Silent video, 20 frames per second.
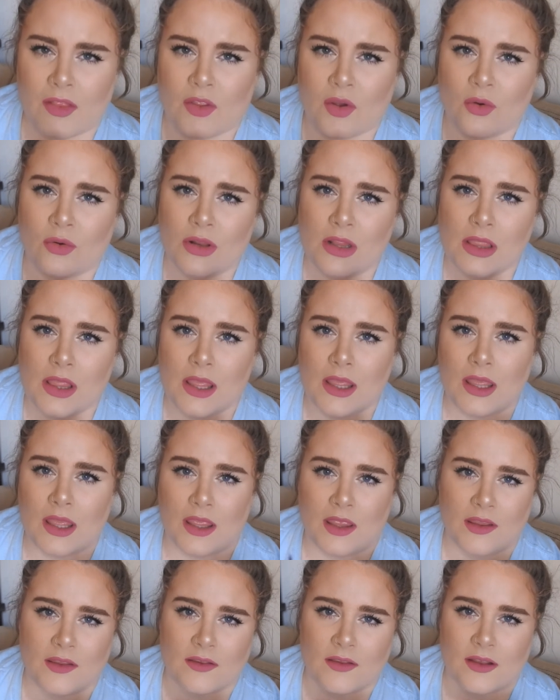the only thing
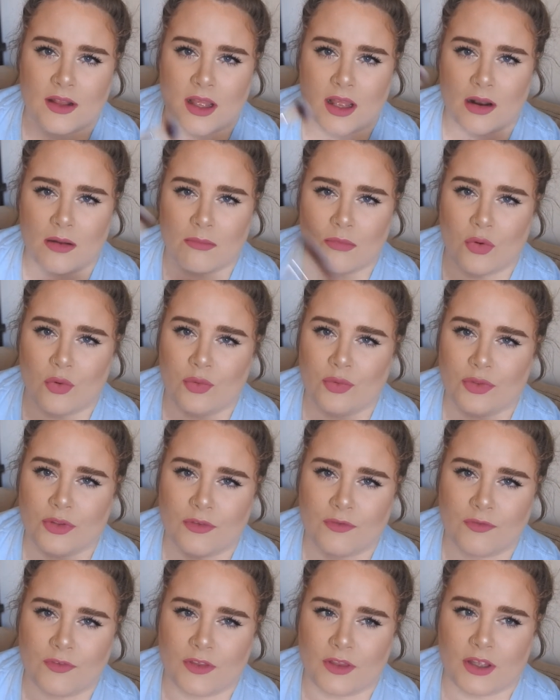is that most
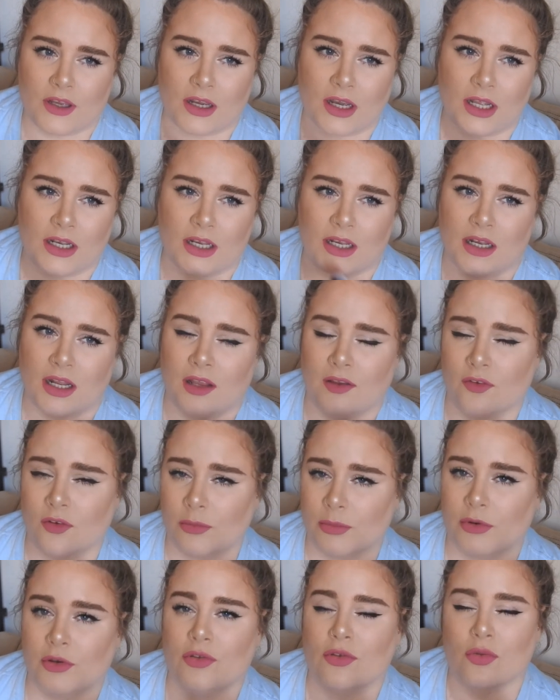of the kind of
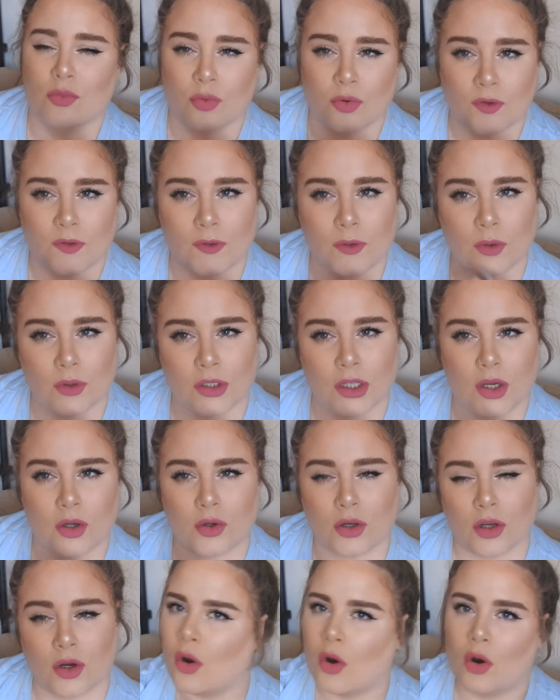nicer brushes were sold
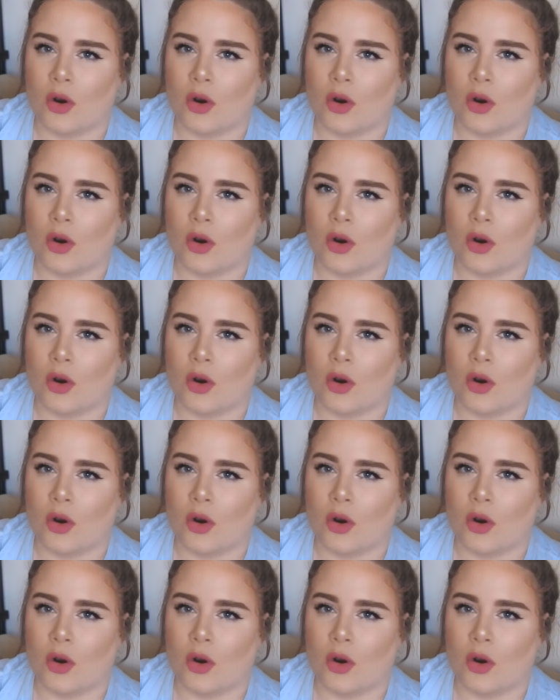out,